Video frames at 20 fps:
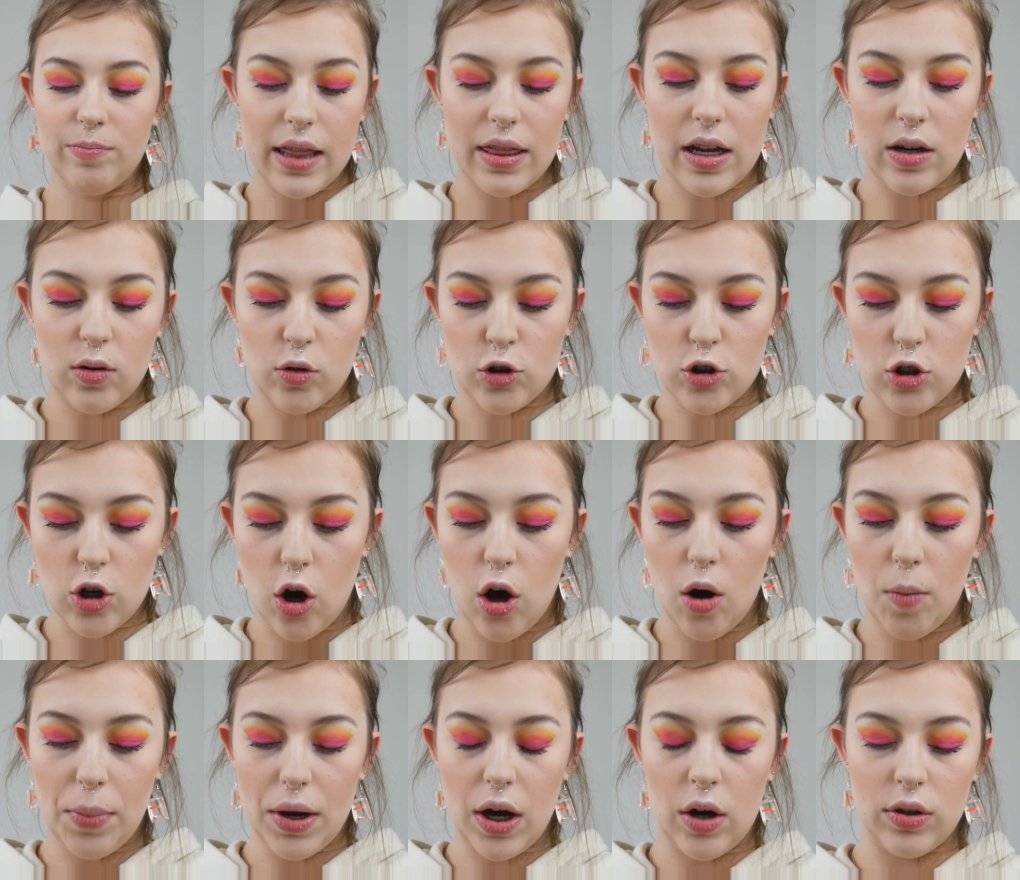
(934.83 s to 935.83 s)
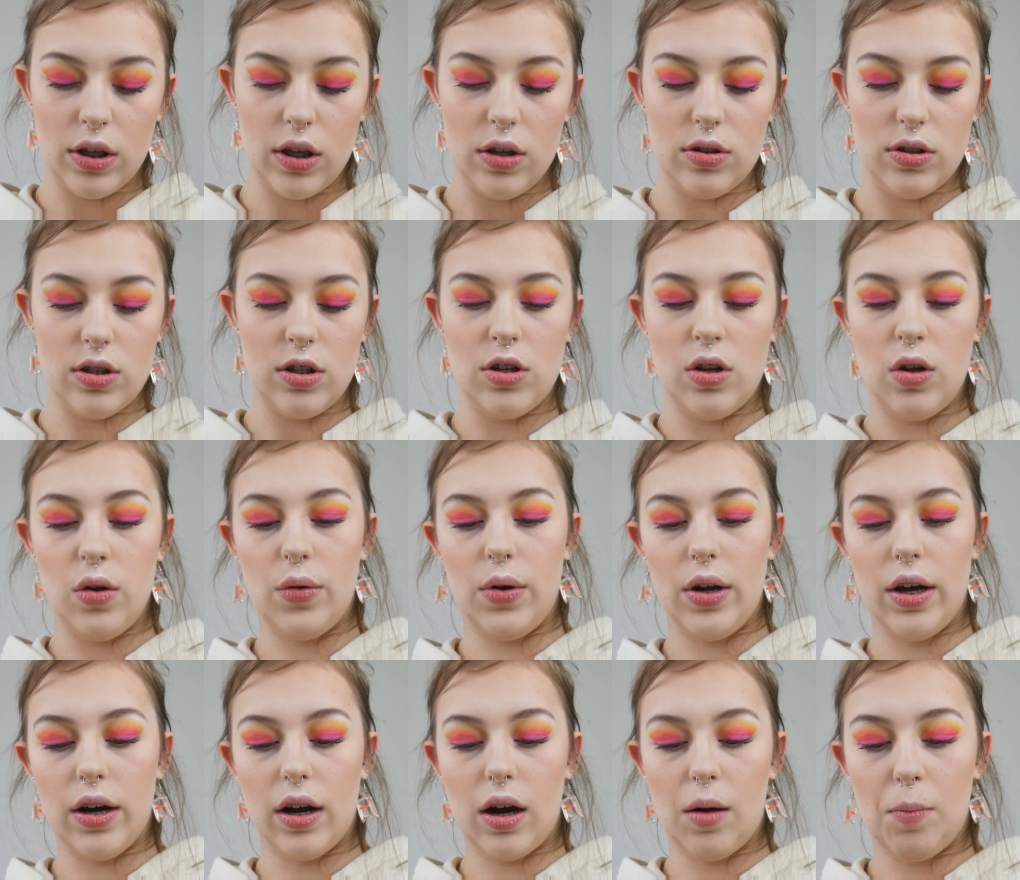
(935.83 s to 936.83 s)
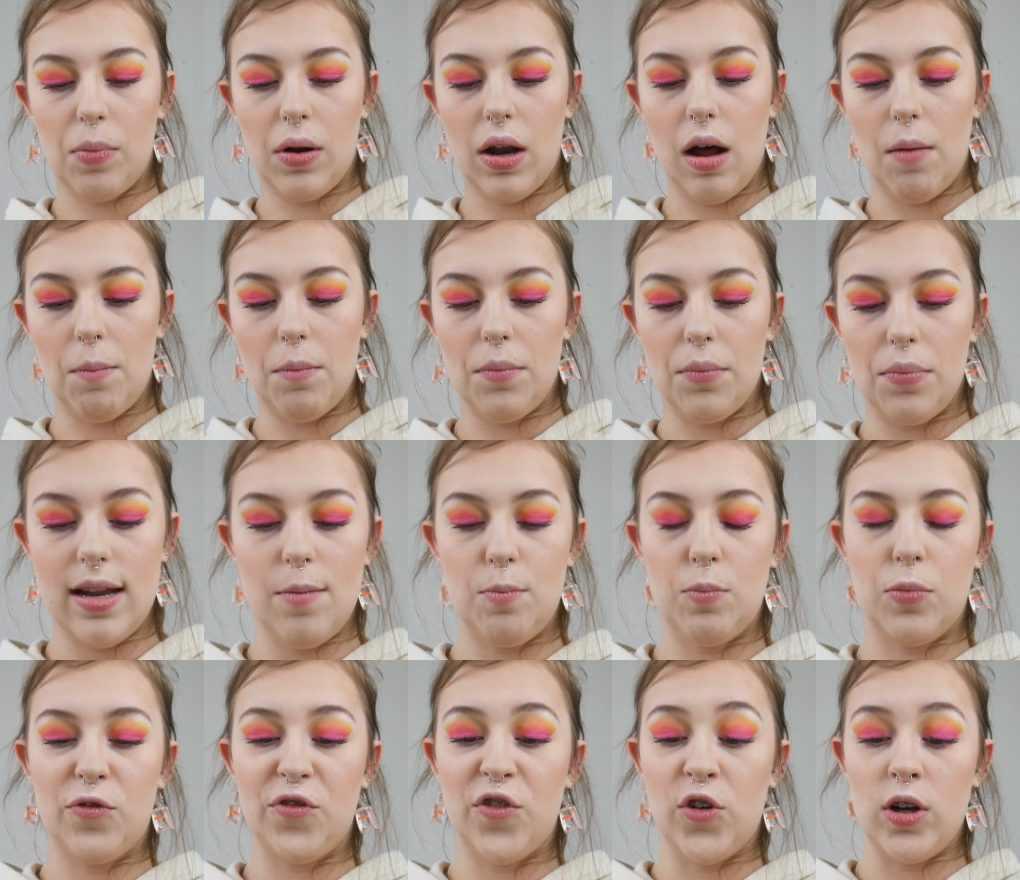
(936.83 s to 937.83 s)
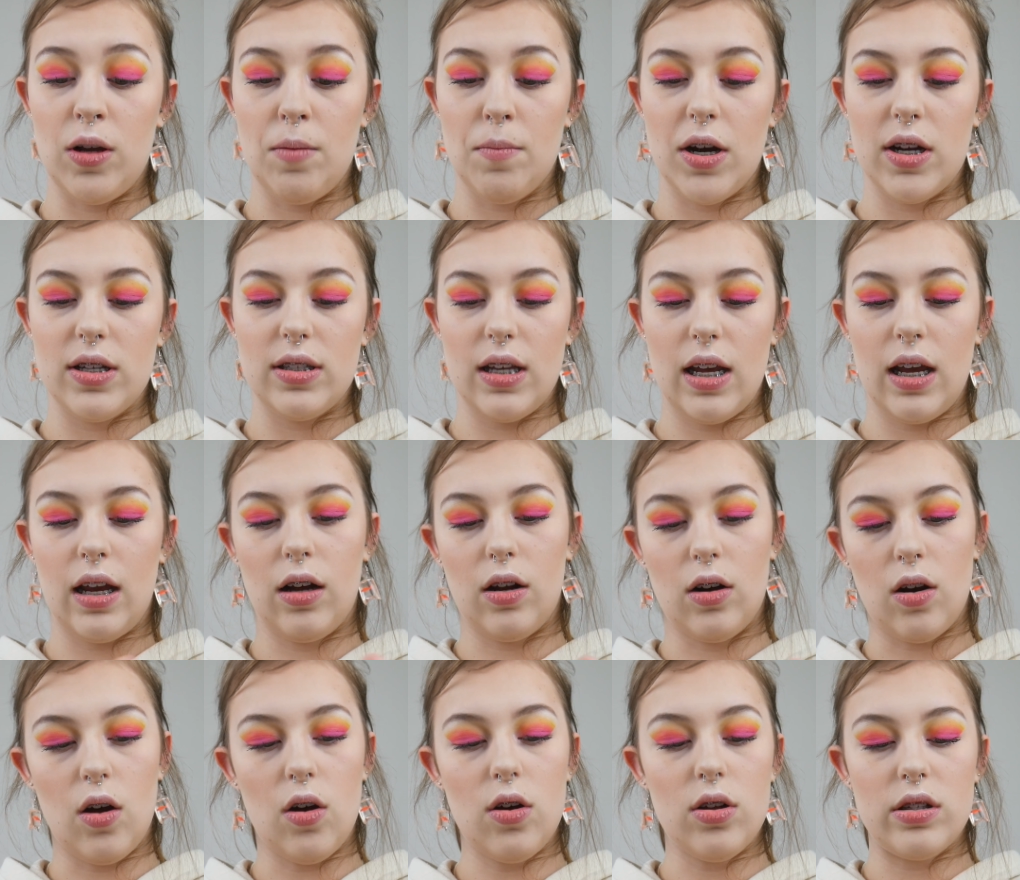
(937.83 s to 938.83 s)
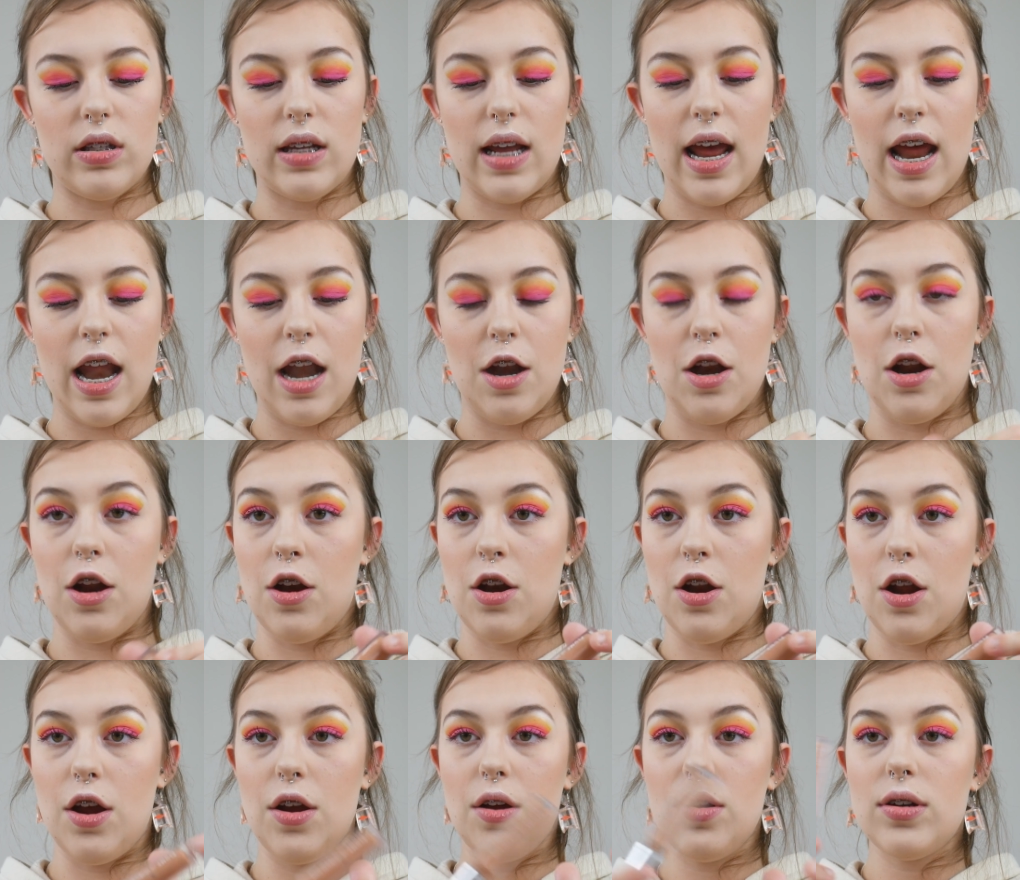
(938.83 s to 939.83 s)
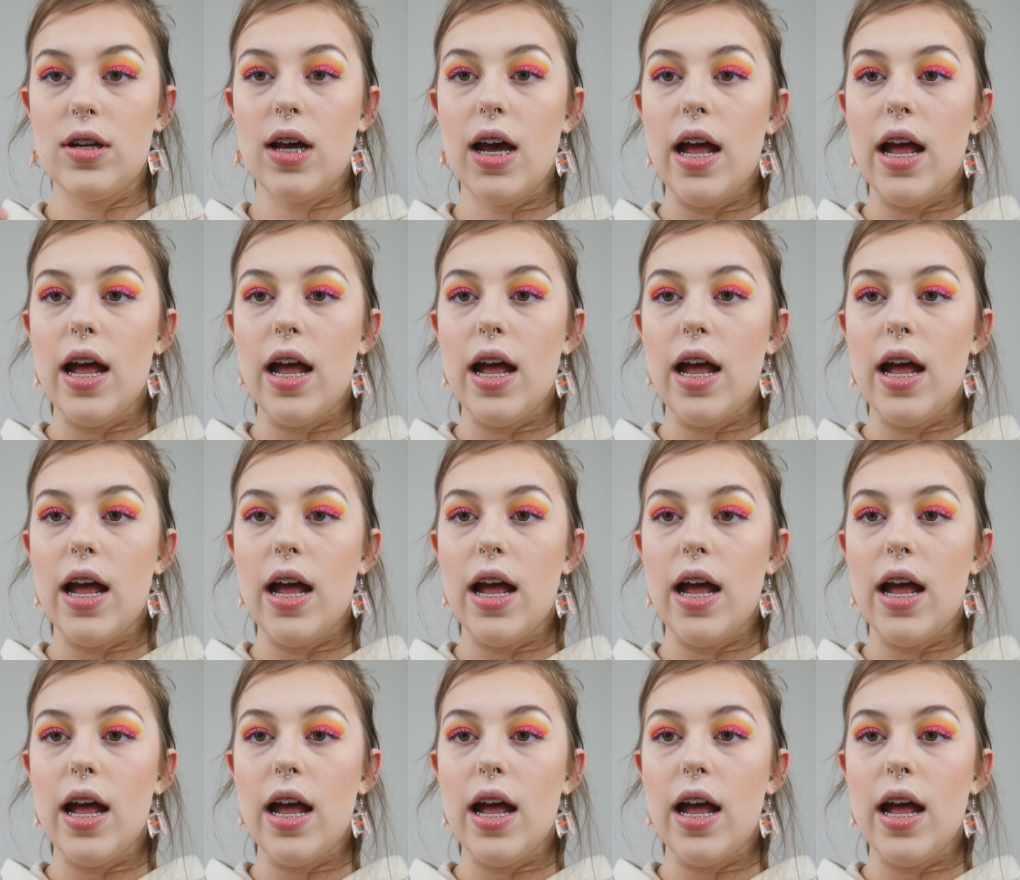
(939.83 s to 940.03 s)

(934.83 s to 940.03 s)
And then on top, I'll use the New Look Plump Lip Volumizing Gloss in Nude.